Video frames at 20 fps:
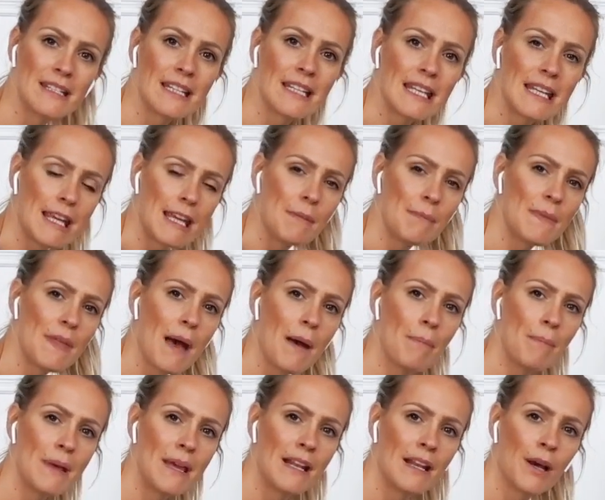to keep
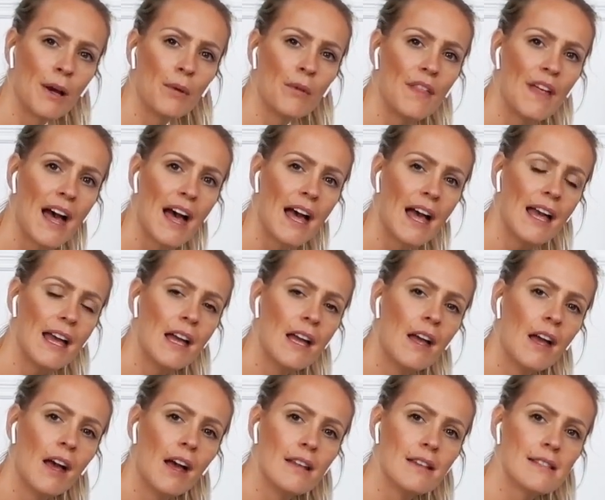that pillow there
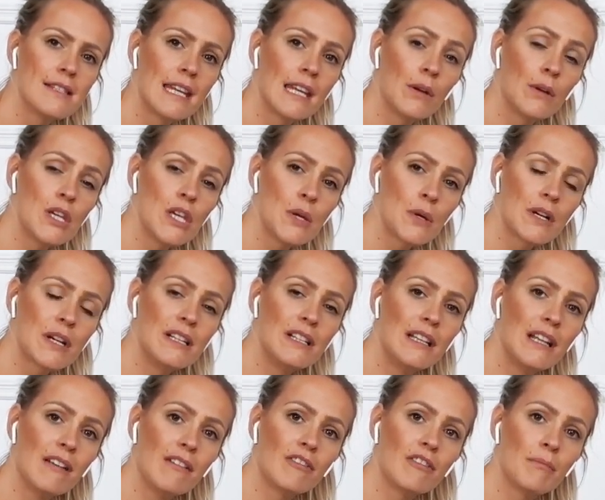until you can
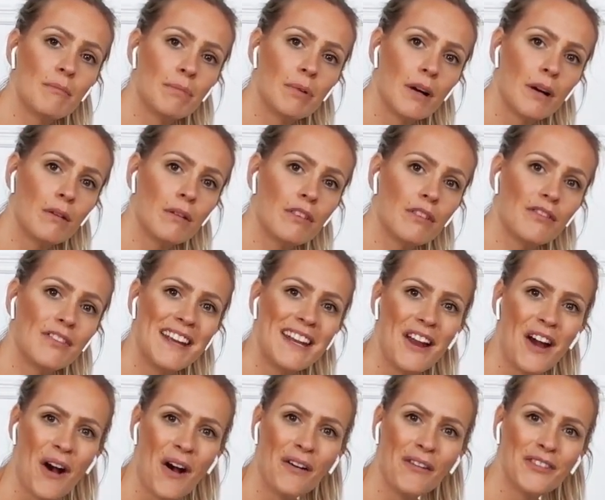lift both
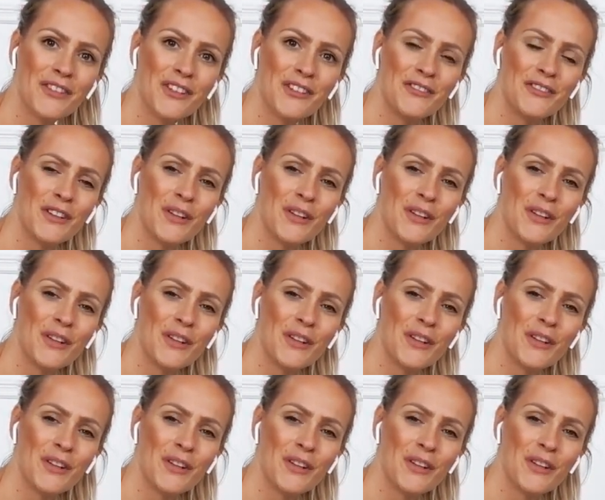feet off the